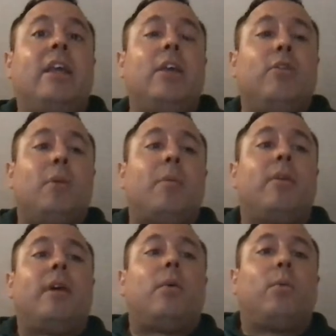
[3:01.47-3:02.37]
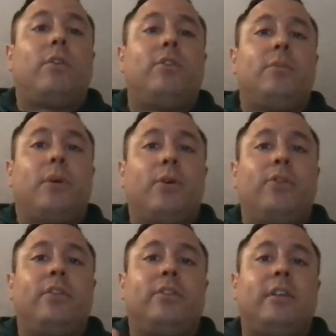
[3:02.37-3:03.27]
Remember that once you
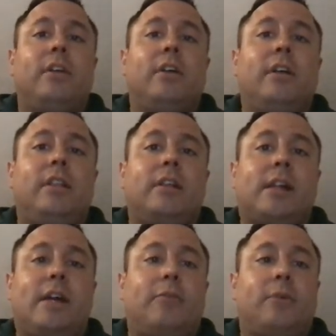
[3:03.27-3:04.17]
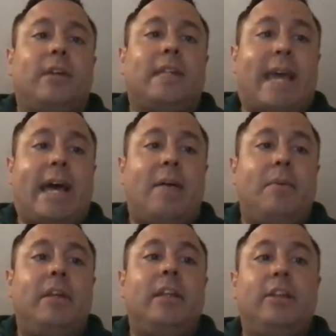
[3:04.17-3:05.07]
post this here in the Classwork tab,
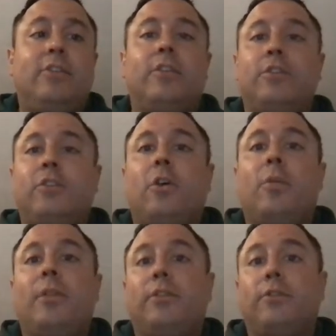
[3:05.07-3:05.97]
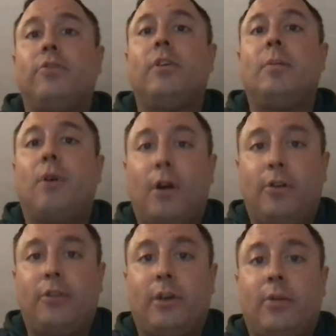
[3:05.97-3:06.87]
it is gonna show up in the stream
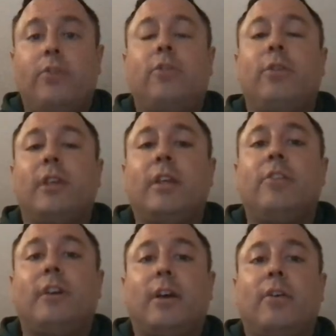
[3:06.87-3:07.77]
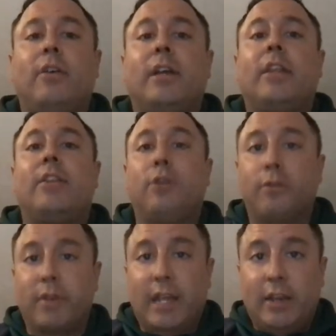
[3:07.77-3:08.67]
also. So the kids are going to get the
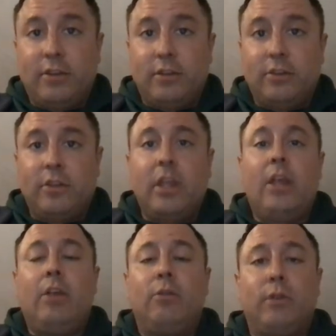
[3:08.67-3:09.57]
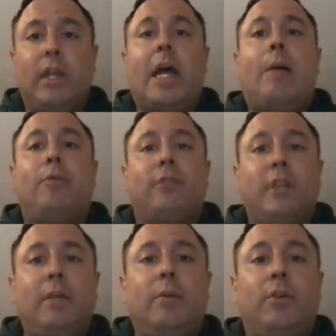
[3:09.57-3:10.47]
notifications through the apps or the
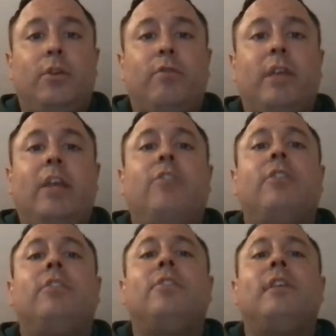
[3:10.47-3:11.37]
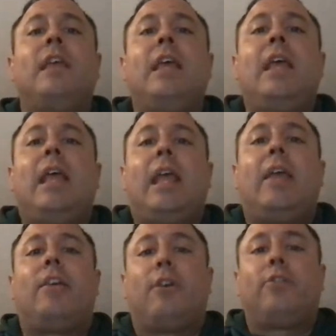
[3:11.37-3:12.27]
email notifications, and they're also